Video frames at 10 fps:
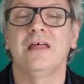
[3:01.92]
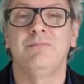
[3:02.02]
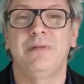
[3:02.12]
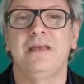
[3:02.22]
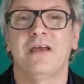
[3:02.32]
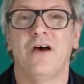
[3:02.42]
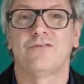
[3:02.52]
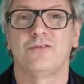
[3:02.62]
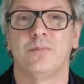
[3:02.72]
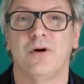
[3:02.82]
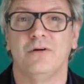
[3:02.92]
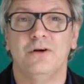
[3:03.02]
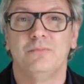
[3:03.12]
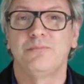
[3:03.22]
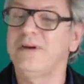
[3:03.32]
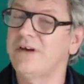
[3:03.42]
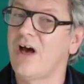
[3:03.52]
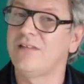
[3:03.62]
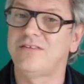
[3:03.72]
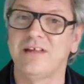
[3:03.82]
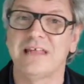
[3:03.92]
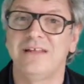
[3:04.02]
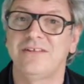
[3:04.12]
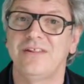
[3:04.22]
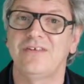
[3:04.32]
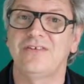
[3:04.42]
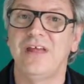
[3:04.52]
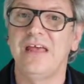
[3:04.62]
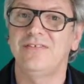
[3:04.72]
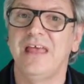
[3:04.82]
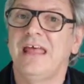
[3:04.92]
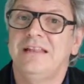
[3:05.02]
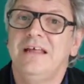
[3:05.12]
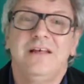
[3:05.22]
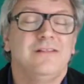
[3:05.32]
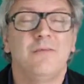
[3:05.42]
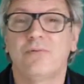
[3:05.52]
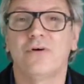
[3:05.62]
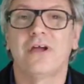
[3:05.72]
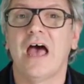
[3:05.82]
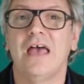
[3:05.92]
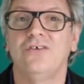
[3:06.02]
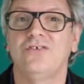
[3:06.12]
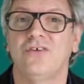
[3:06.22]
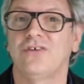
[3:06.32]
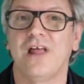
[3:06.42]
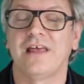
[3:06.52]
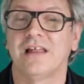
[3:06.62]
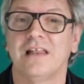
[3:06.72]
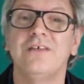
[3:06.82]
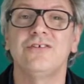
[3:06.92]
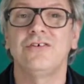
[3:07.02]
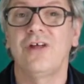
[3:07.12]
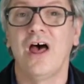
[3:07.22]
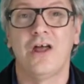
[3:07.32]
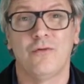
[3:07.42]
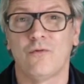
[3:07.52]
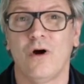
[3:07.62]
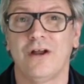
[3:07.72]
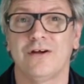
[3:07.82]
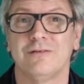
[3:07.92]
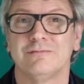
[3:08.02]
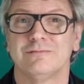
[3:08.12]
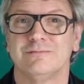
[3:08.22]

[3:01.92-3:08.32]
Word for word: and be comfortable bring Godzilla into the States, and the poor guy is just like a lizard out of water.